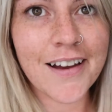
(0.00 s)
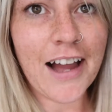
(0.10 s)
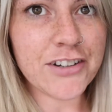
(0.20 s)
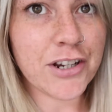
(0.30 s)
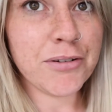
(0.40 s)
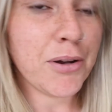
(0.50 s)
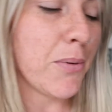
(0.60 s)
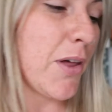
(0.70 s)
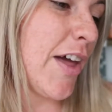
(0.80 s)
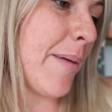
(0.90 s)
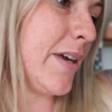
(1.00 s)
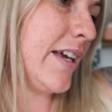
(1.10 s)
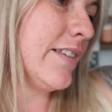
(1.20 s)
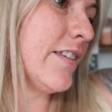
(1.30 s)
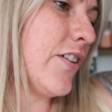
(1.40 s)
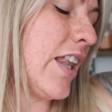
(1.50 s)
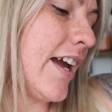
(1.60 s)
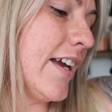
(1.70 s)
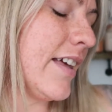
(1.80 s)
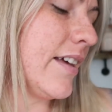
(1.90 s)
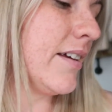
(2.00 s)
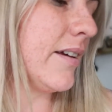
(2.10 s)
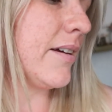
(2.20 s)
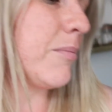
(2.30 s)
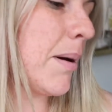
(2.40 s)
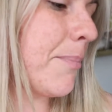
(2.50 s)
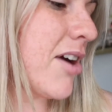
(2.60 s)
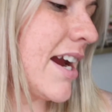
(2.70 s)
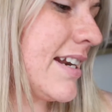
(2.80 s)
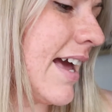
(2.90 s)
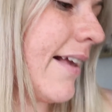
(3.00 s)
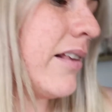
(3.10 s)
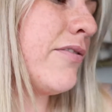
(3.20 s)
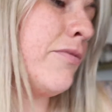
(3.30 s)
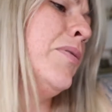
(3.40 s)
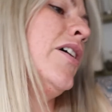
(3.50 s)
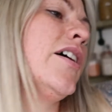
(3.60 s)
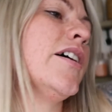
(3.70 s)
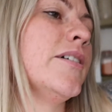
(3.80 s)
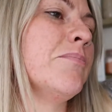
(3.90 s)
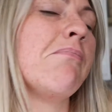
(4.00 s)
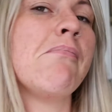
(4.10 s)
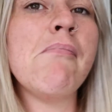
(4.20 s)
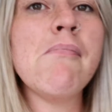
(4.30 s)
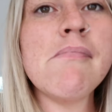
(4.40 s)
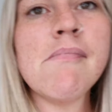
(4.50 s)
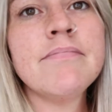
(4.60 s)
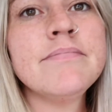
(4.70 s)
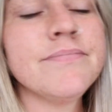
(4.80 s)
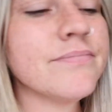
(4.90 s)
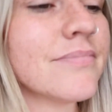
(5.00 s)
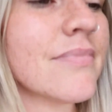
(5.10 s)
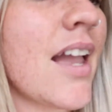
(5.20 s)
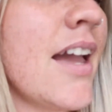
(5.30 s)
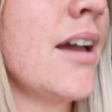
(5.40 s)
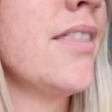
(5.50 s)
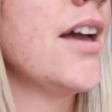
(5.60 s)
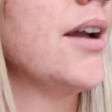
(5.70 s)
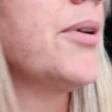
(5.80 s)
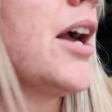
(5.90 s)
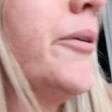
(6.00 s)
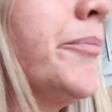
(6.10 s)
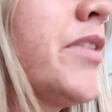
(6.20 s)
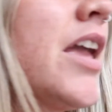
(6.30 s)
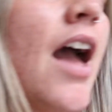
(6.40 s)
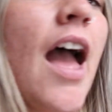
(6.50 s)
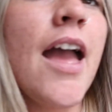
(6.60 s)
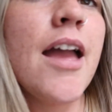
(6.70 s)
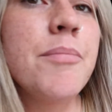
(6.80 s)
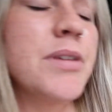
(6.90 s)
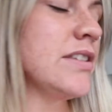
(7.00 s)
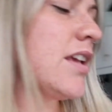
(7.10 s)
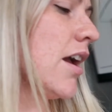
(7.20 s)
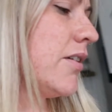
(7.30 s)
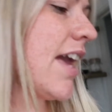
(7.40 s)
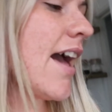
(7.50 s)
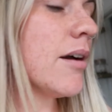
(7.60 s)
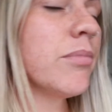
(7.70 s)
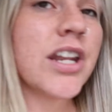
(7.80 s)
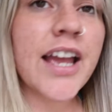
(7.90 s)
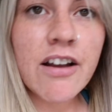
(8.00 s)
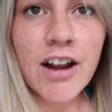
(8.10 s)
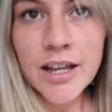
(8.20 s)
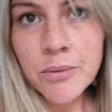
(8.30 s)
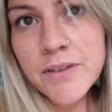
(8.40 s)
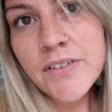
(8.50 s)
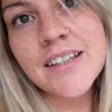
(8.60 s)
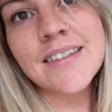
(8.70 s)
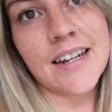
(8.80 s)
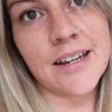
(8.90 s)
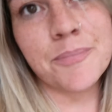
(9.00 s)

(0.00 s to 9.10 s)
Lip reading: I don't know what that means for like my brain health, but here, there we go. So yeah, I'm gonna get cracking with dinner.